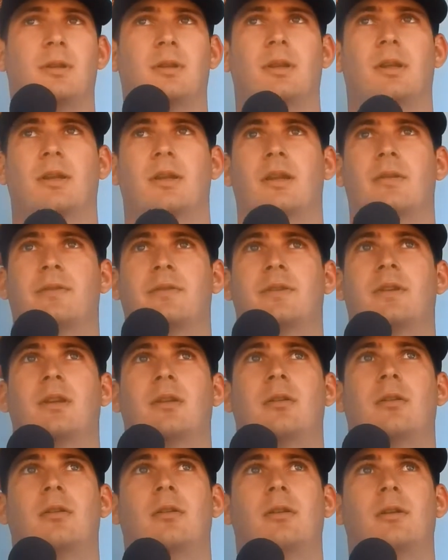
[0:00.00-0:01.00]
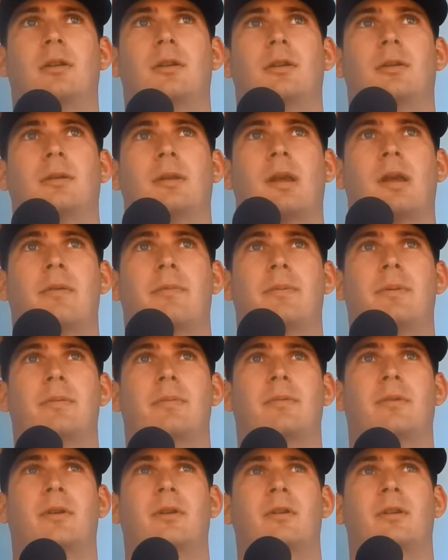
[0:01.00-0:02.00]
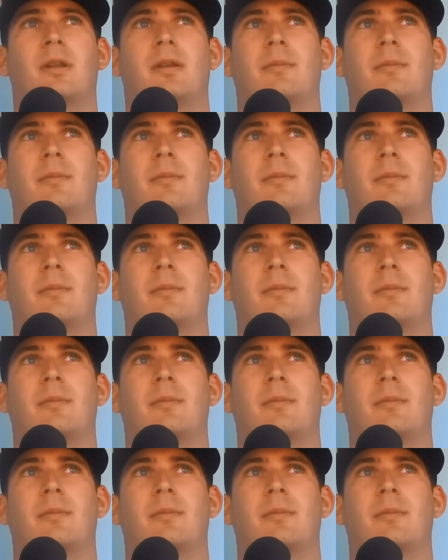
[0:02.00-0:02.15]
Like I've said earlier, and people heard,